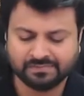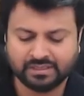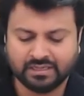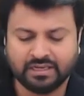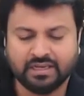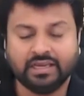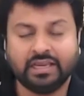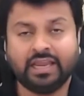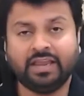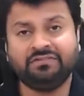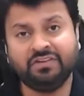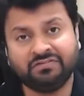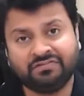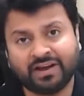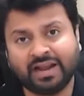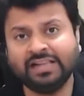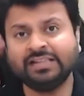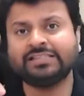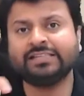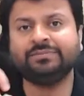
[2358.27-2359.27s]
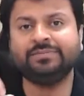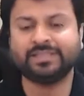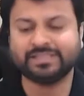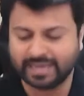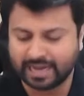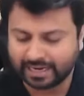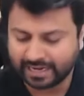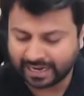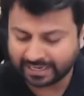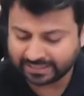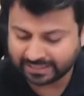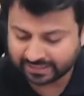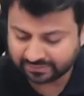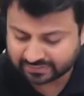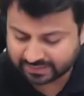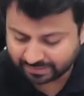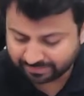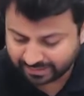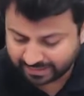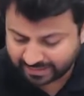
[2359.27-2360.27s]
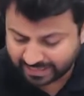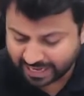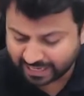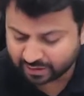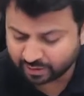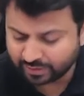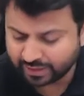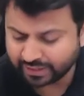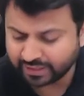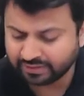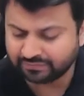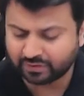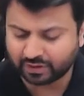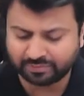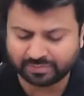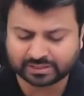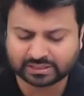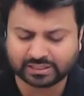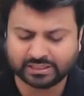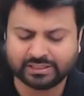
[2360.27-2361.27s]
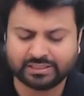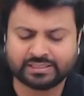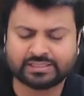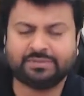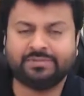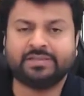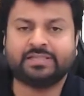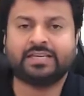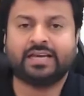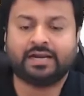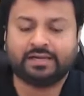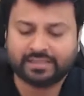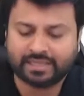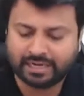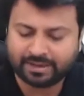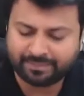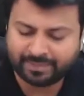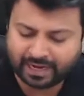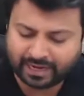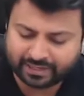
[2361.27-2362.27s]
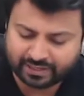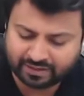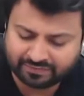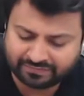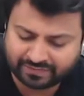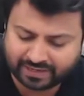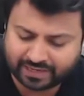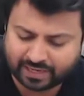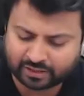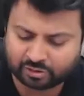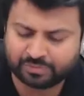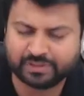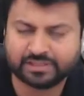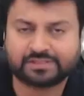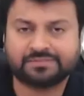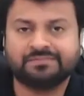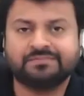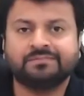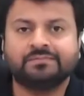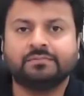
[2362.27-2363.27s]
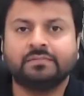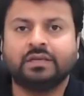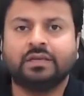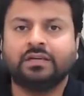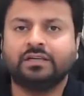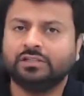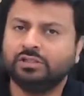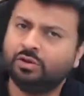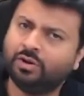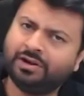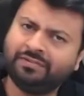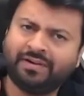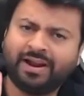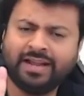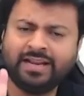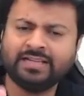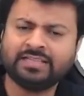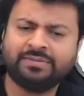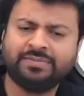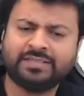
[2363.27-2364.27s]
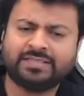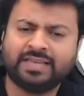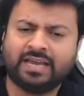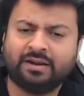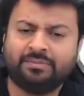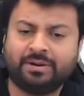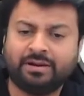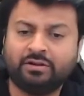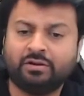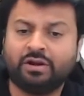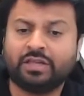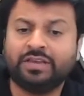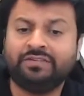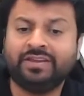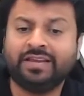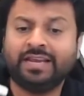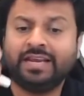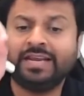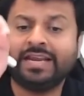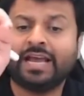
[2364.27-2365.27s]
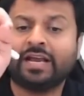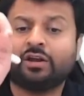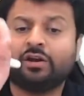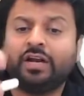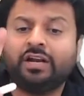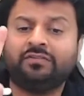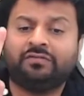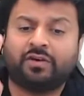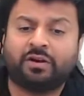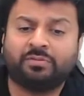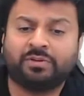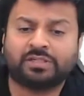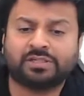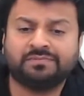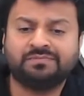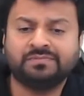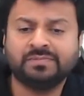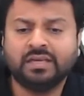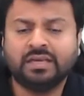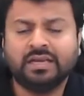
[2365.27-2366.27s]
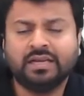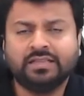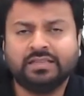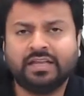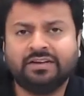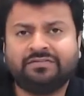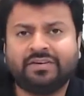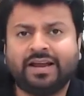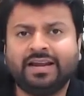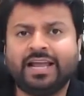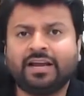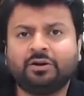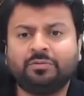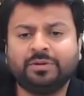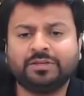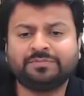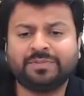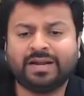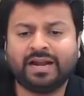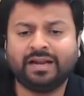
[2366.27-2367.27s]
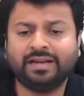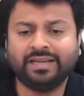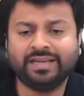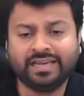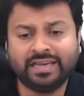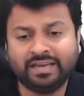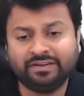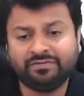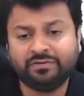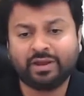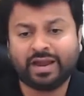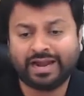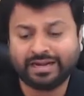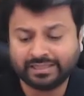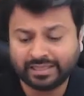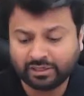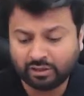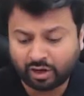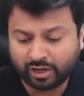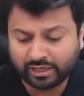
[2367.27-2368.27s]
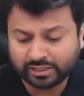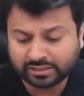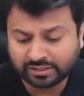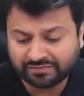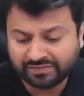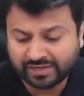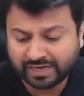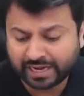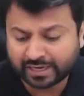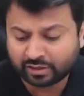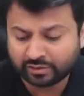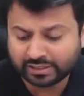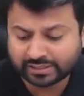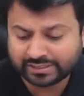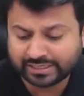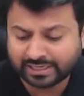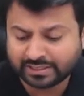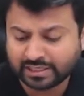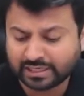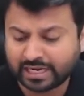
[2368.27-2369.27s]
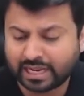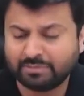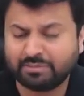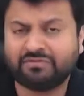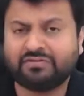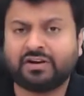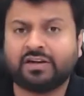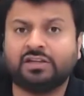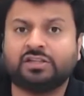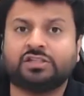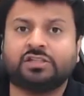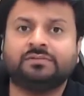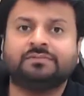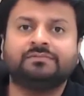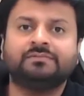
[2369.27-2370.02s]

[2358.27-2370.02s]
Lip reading: If you file CBCR and give some inaccurate information in the CBCR, then a penalty of 5 lakh rupees. You are filing CBCR but you are giving inaccurate information, then 5 lakh rupees penalty. If you had the knowledge of inaccuracy at the time of furnishing,